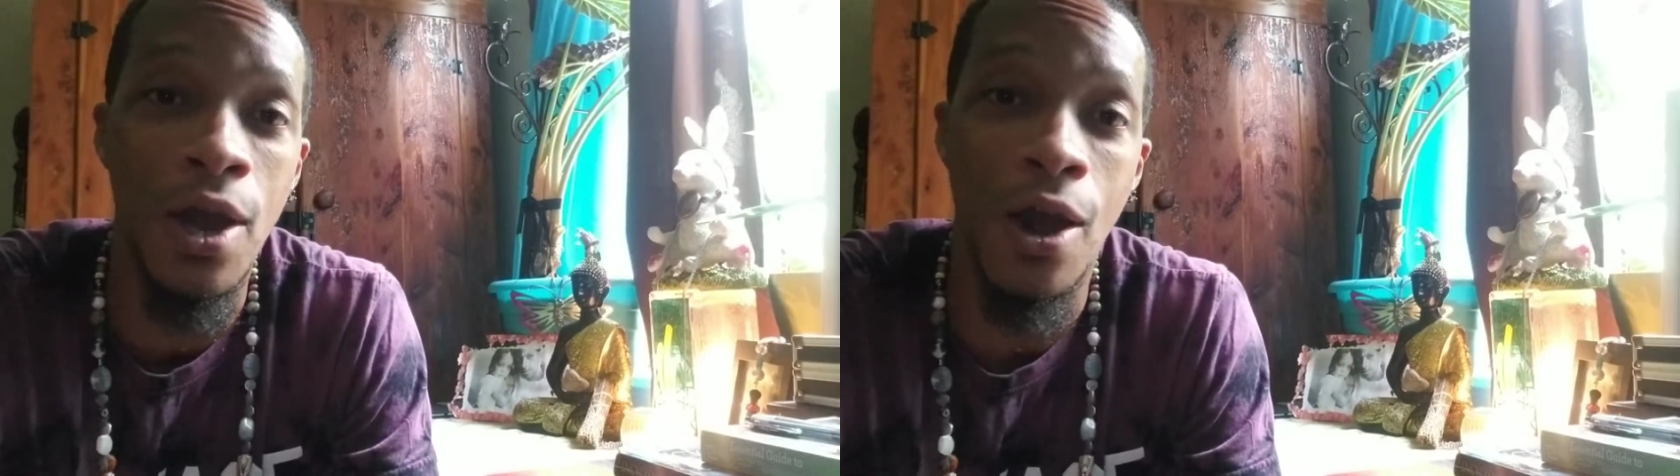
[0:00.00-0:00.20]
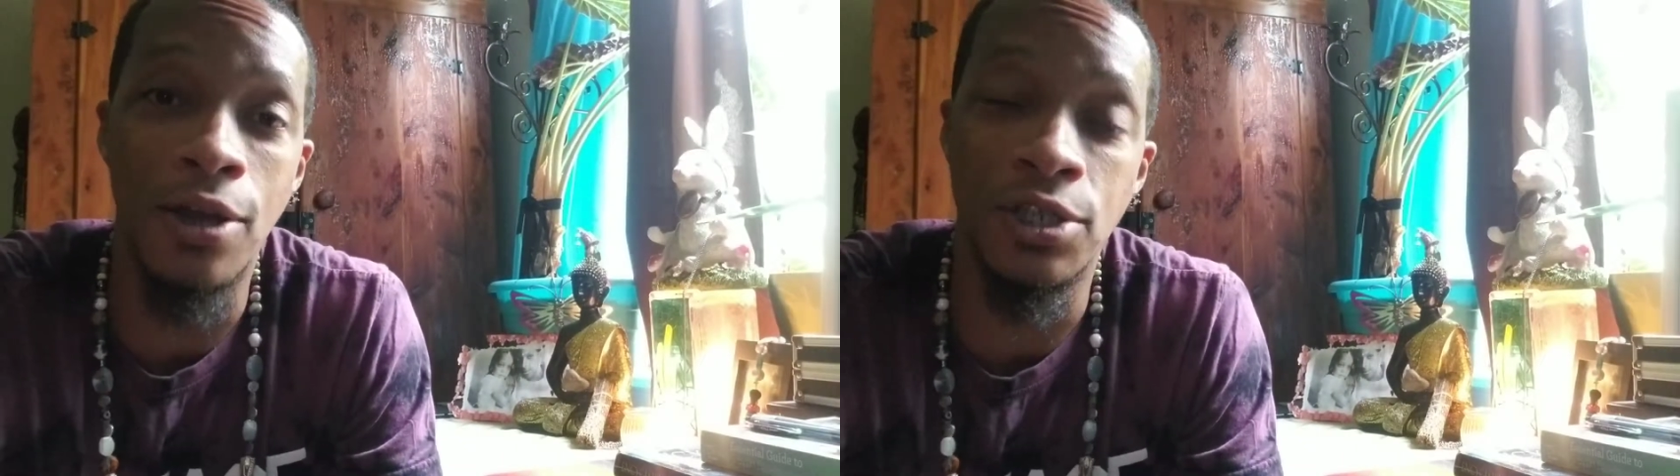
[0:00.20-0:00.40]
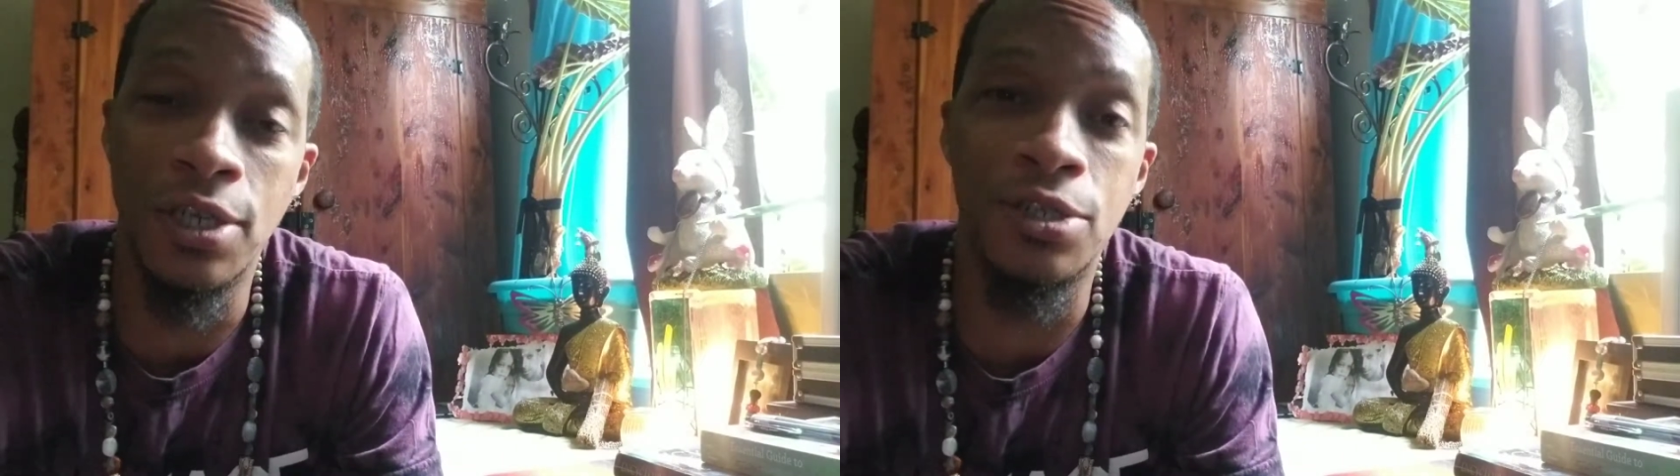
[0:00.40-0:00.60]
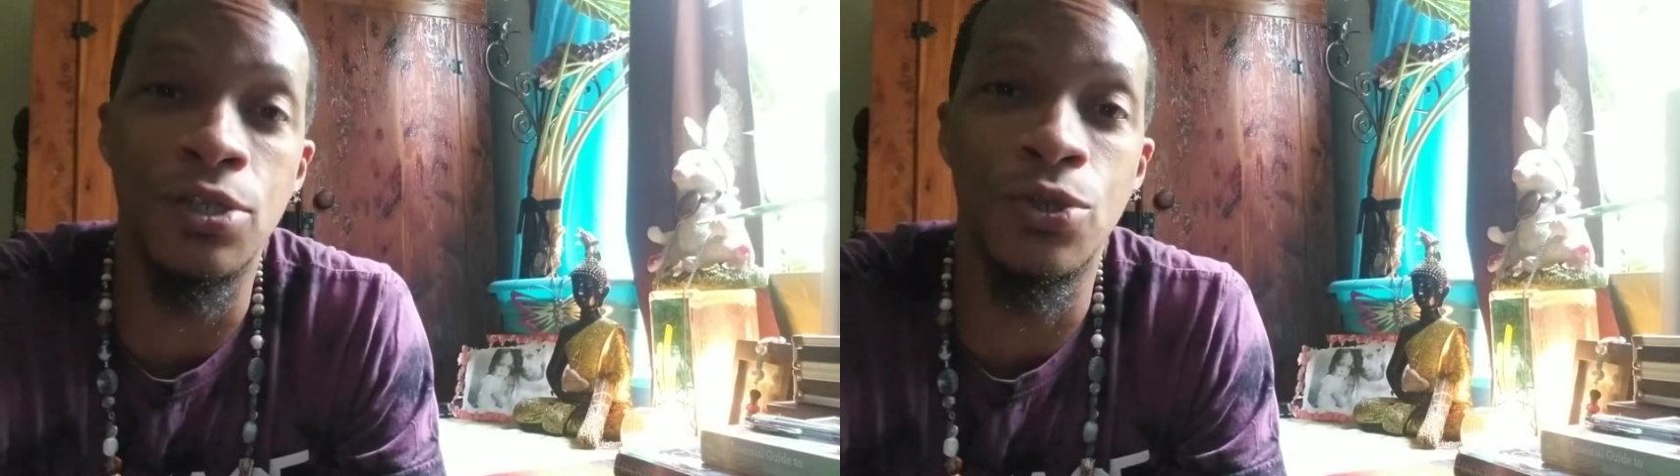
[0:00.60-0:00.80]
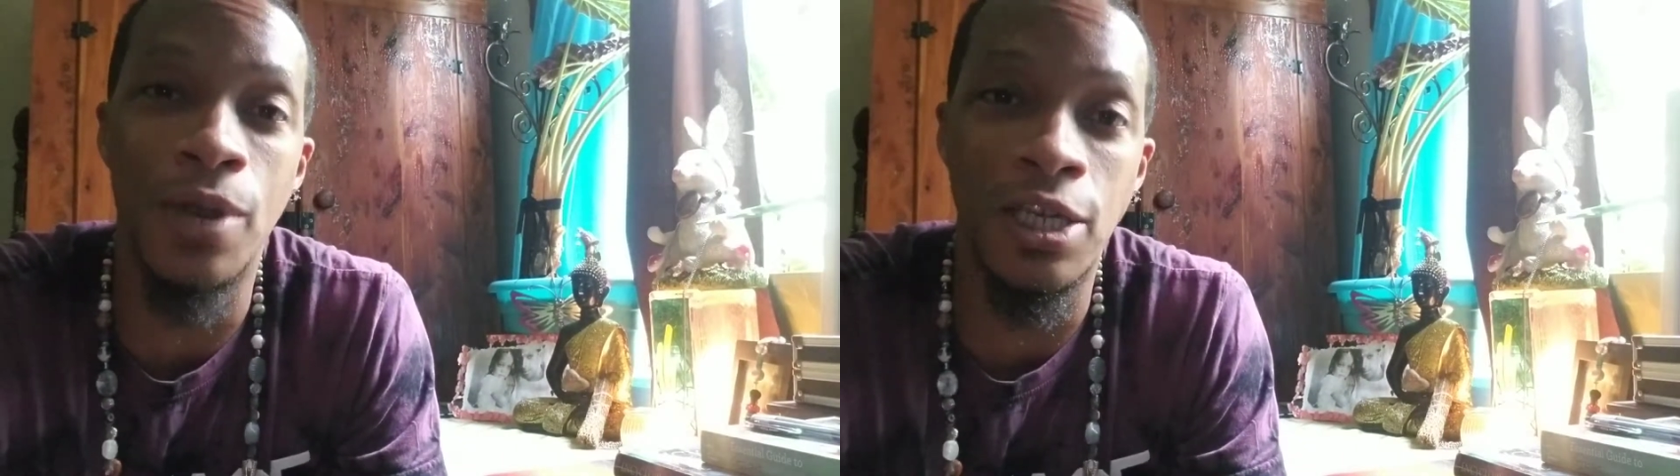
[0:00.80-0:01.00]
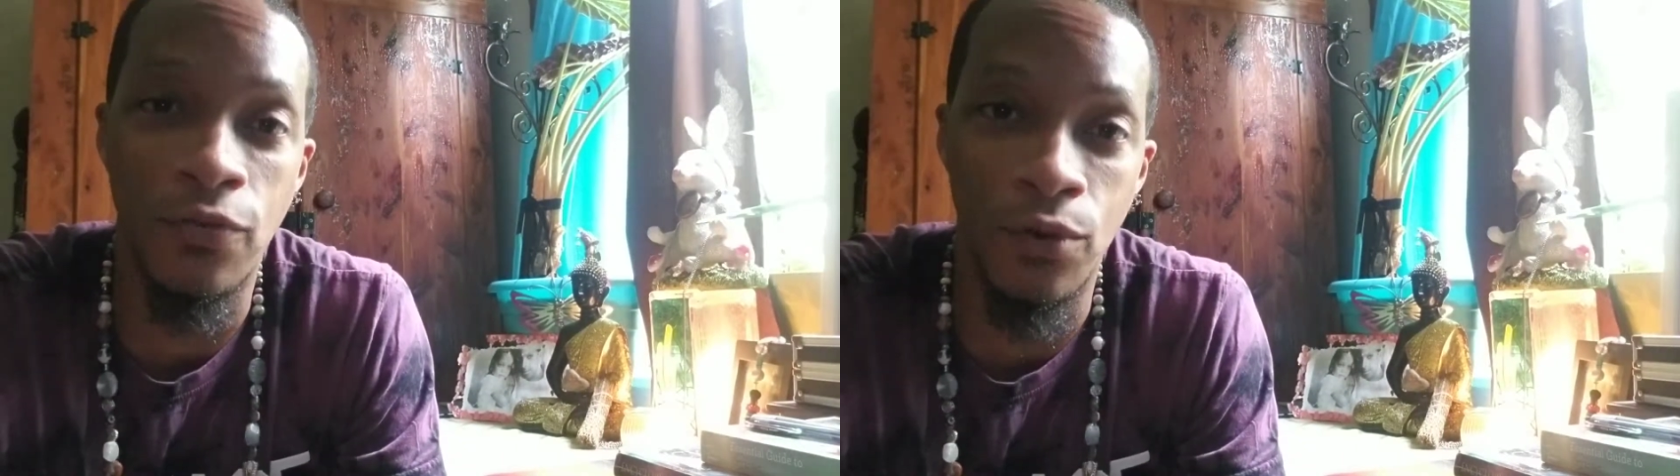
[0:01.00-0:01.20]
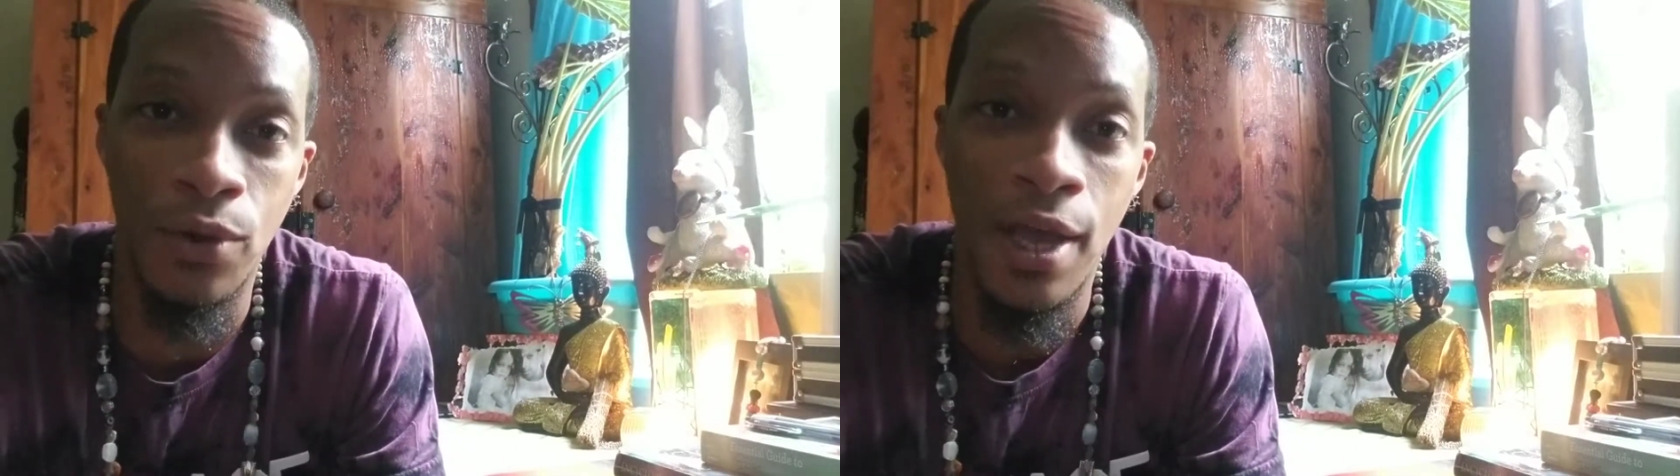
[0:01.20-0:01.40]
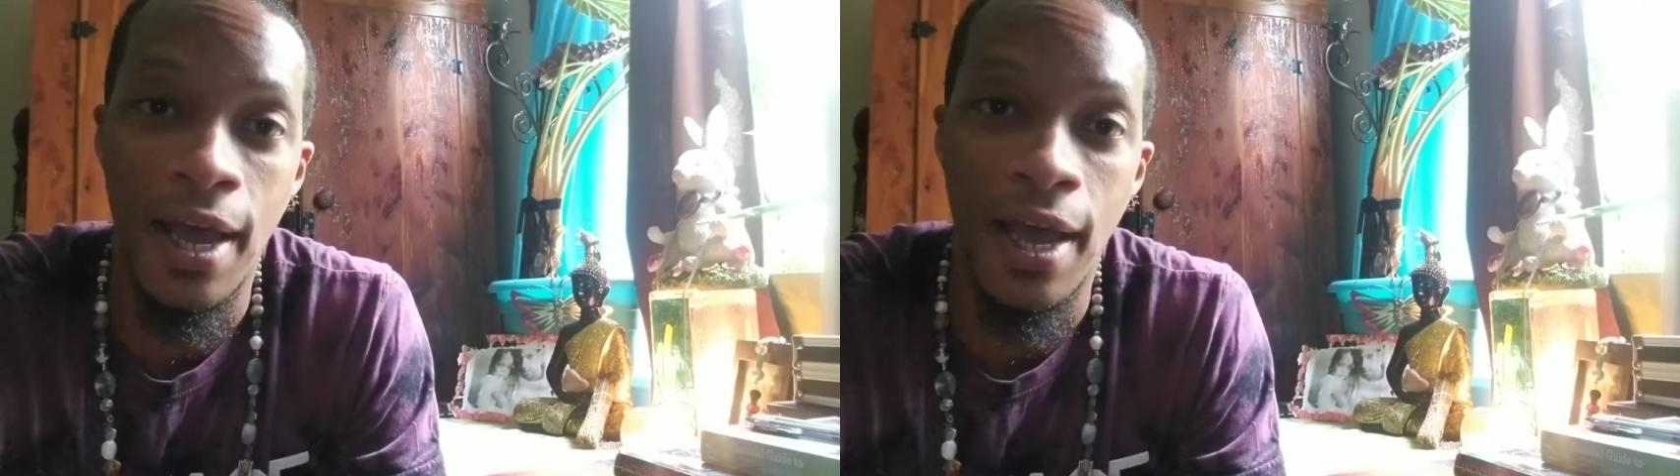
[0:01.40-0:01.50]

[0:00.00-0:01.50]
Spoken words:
are just as graceful